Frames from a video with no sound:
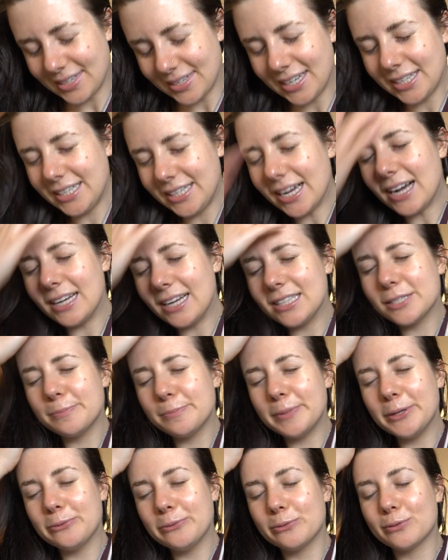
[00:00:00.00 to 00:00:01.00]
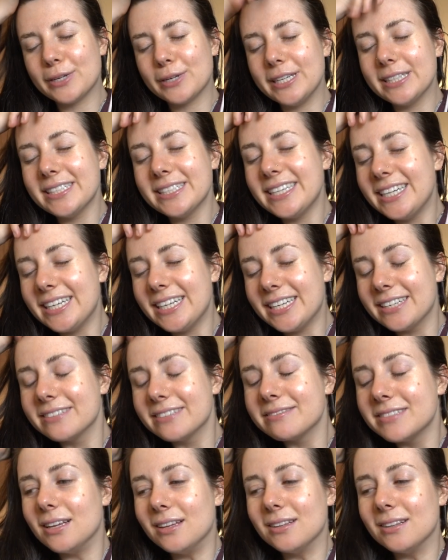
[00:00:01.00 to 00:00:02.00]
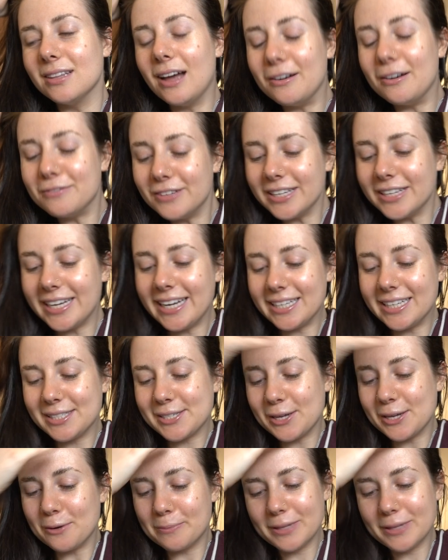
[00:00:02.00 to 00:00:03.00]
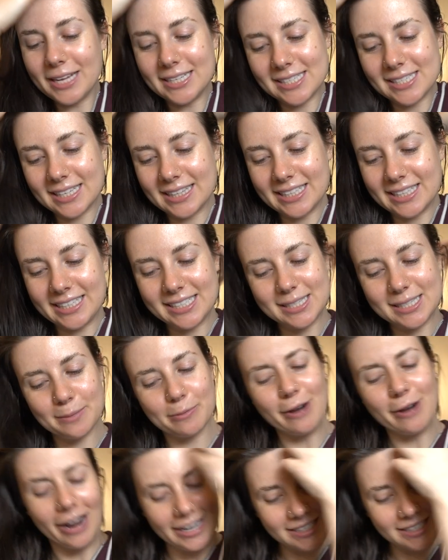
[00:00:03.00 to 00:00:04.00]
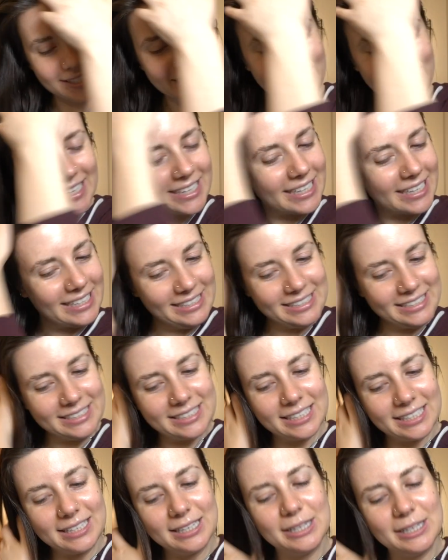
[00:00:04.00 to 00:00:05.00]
And yeah, it's been really lovely and so pleasantly surprising and